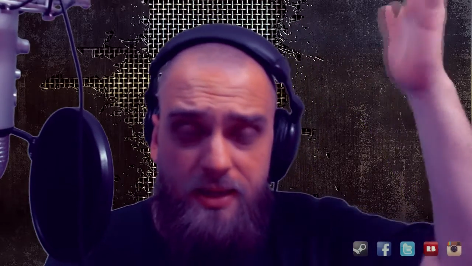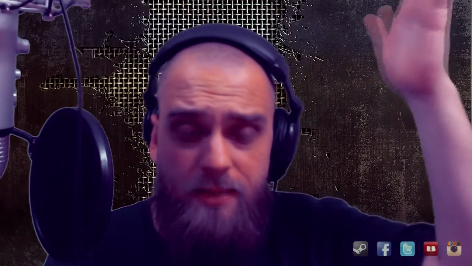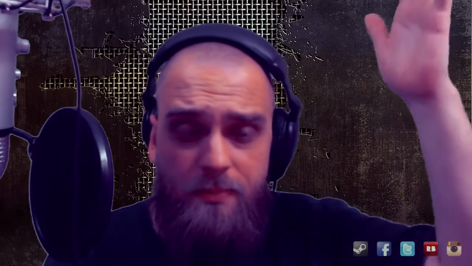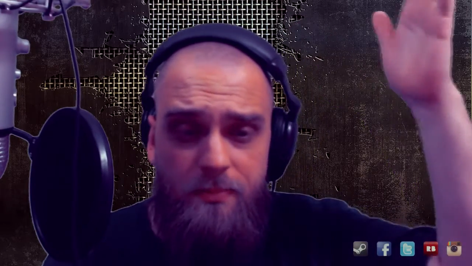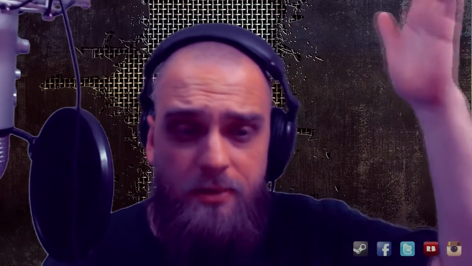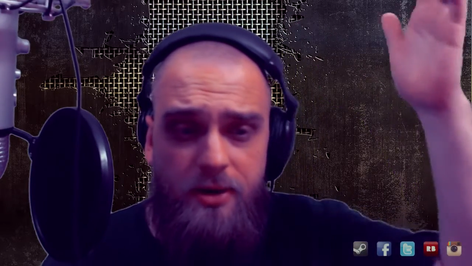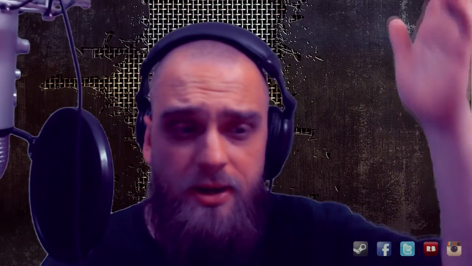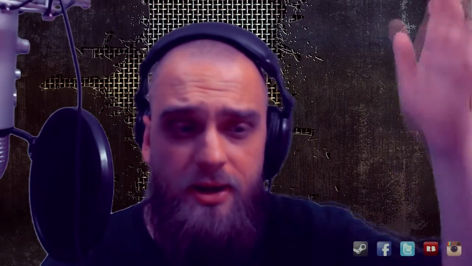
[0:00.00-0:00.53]

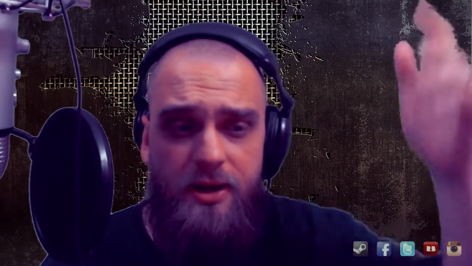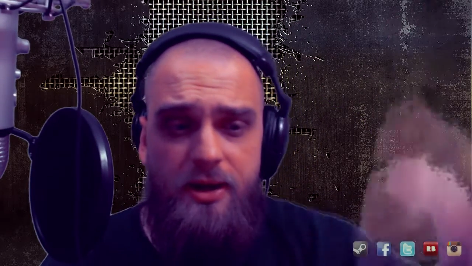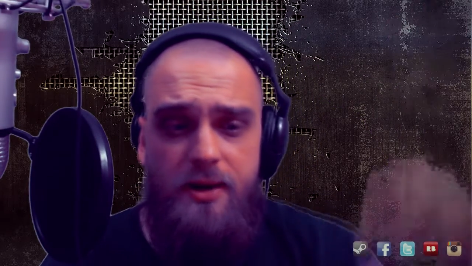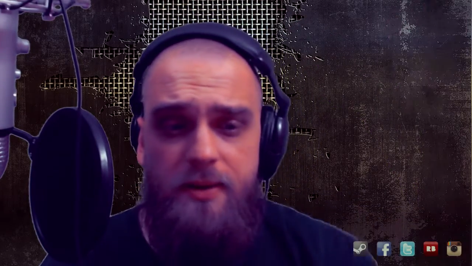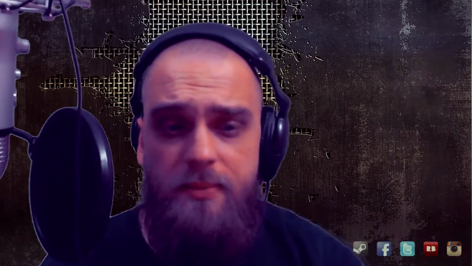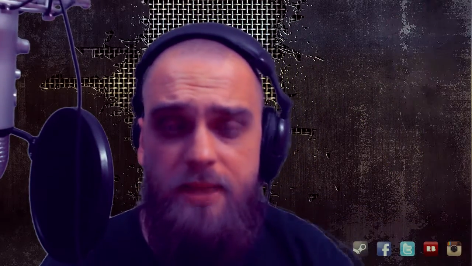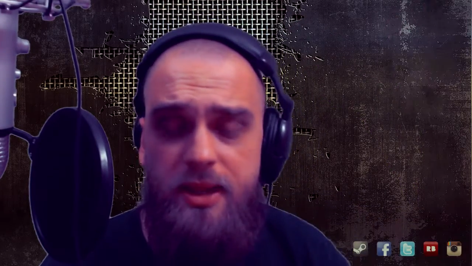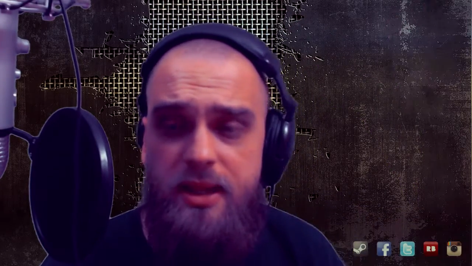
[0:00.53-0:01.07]
but,
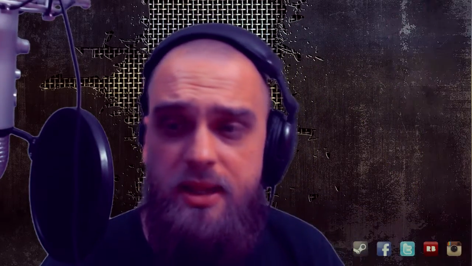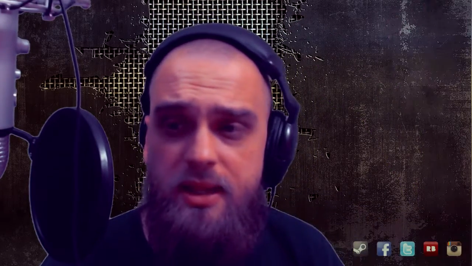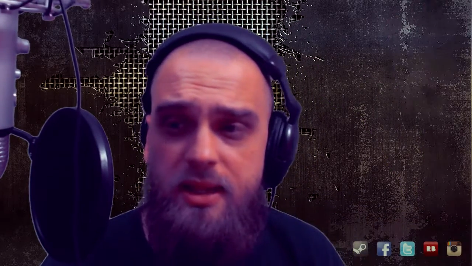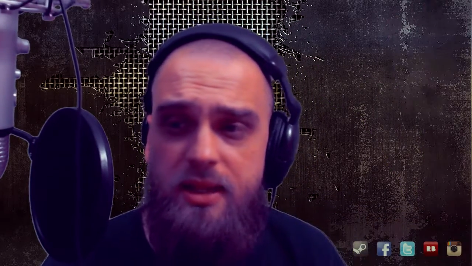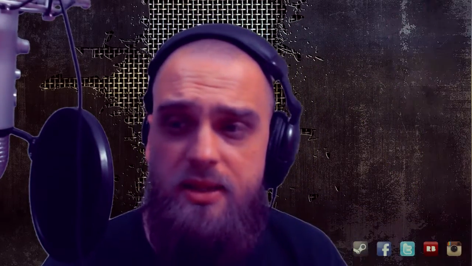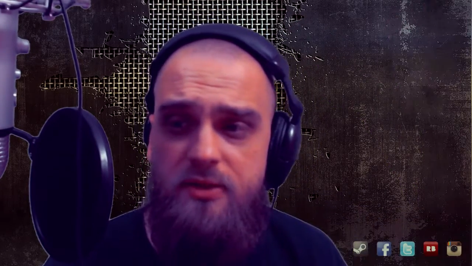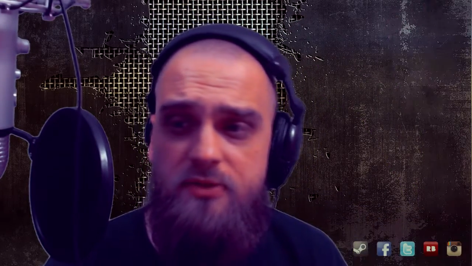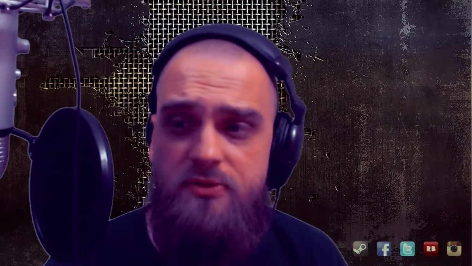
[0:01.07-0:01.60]
it
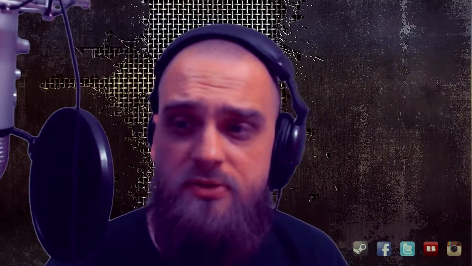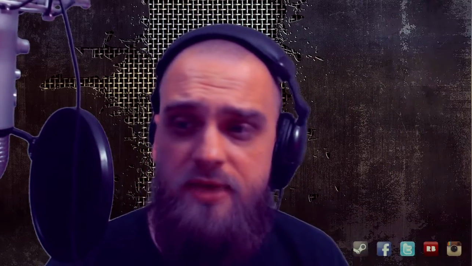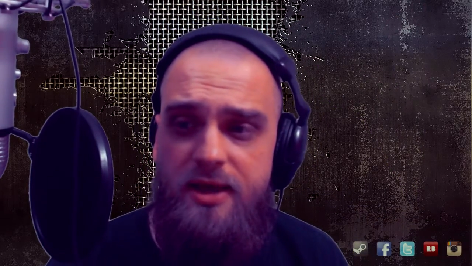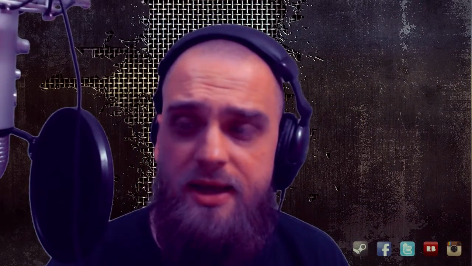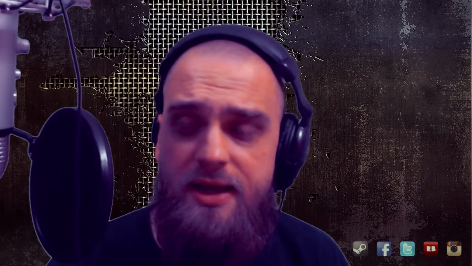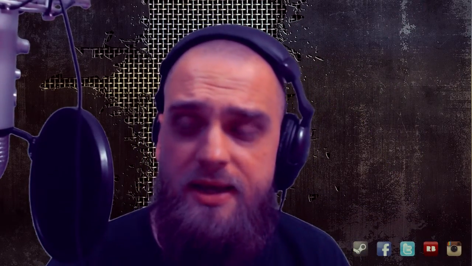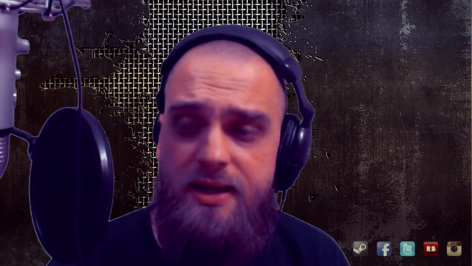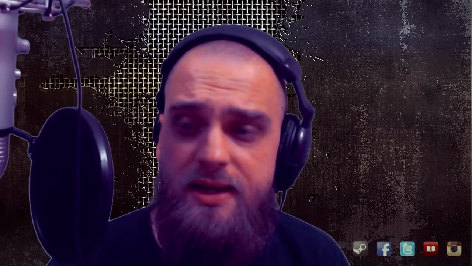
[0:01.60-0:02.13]
is
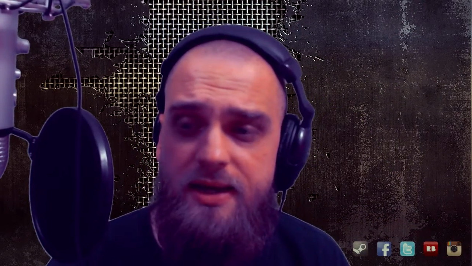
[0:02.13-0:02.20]
a,